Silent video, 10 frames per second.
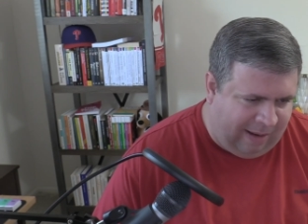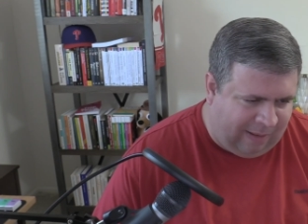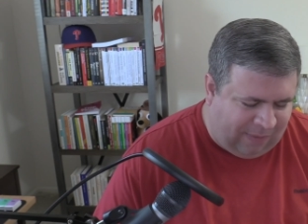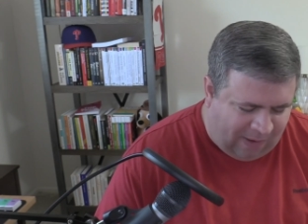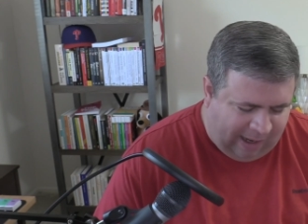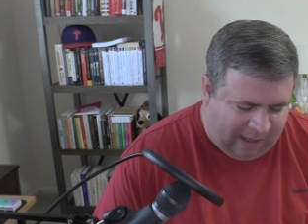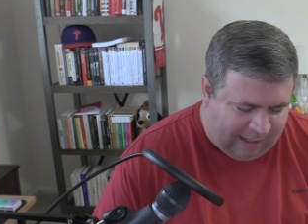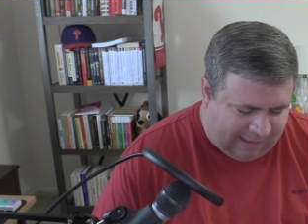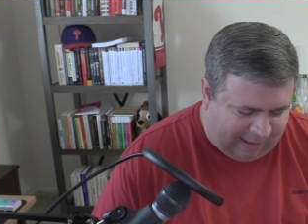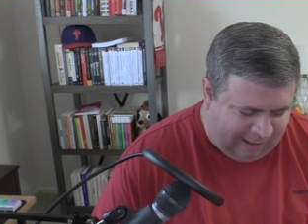It's funny,
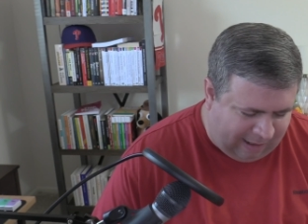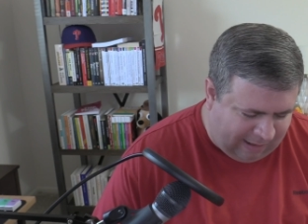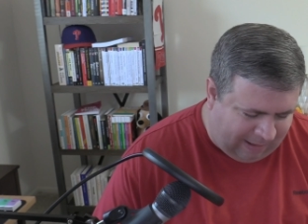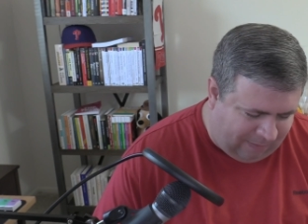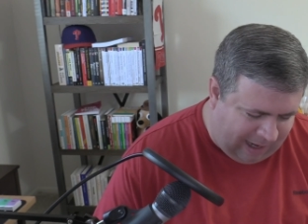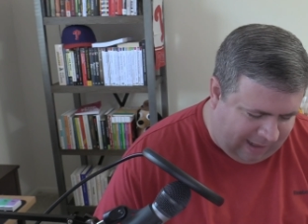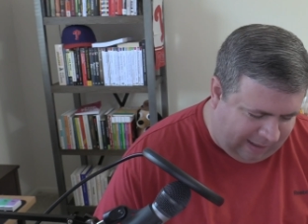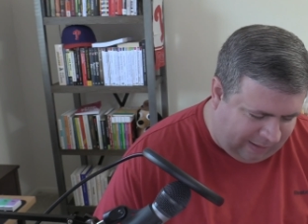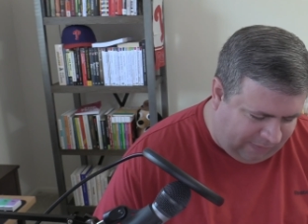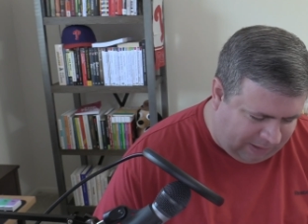as I read
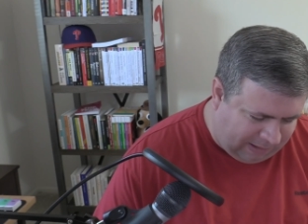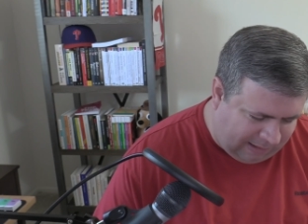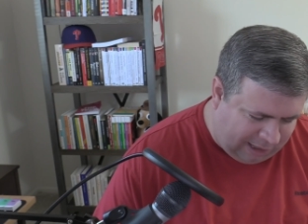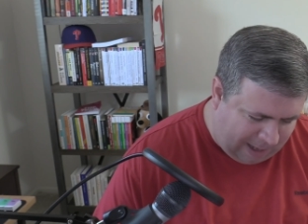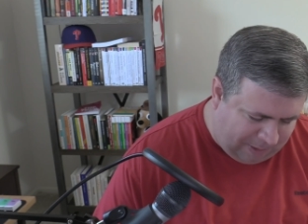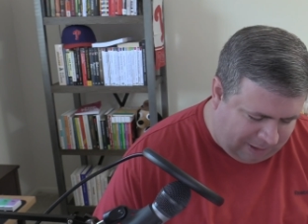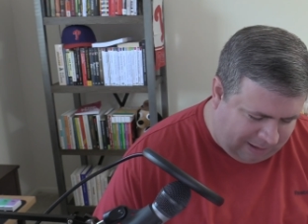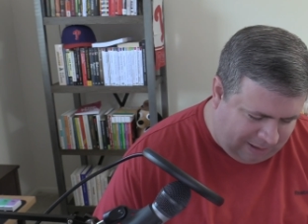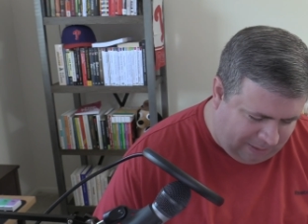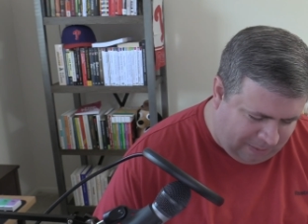like the first chapter or
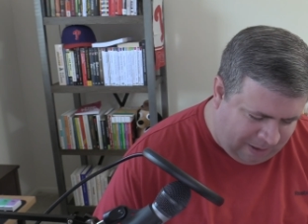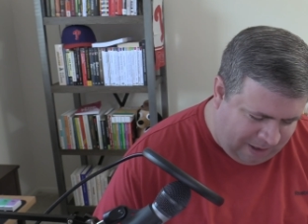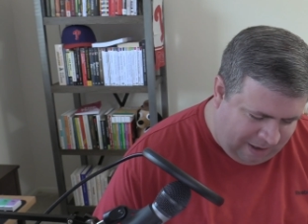two,